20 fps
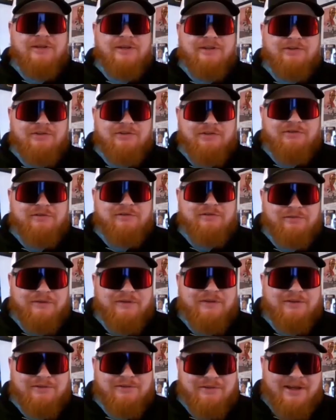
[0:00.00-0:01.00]
issues with
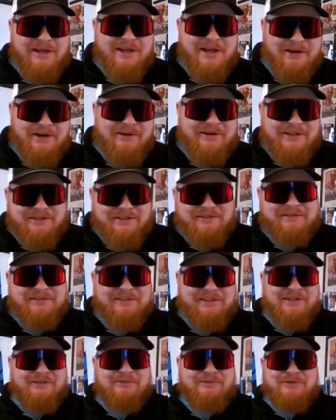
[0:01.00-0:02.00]
the gray areas
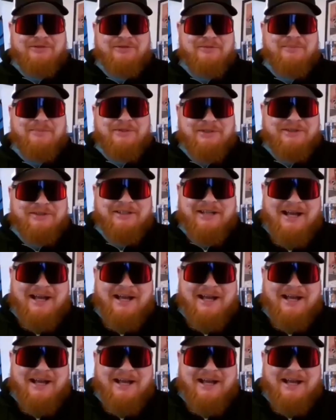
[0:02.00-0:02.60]
in a rule book.